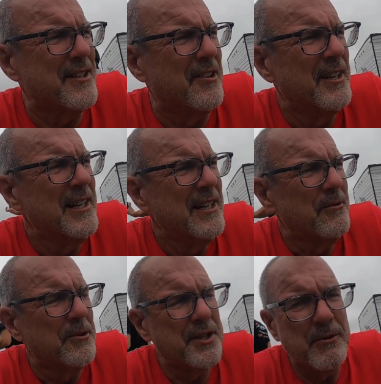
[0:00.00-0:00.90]
So
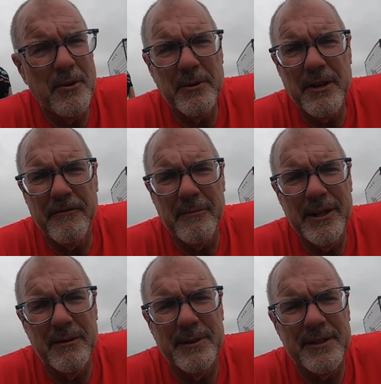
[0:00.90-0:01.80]
we'll see where we go from
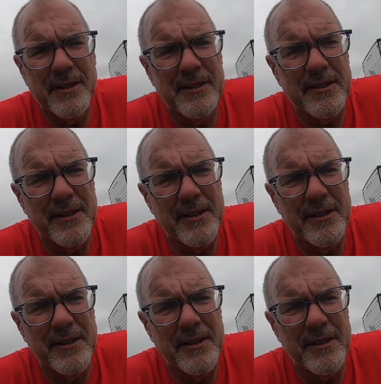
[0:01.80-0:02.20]
here, but it's a good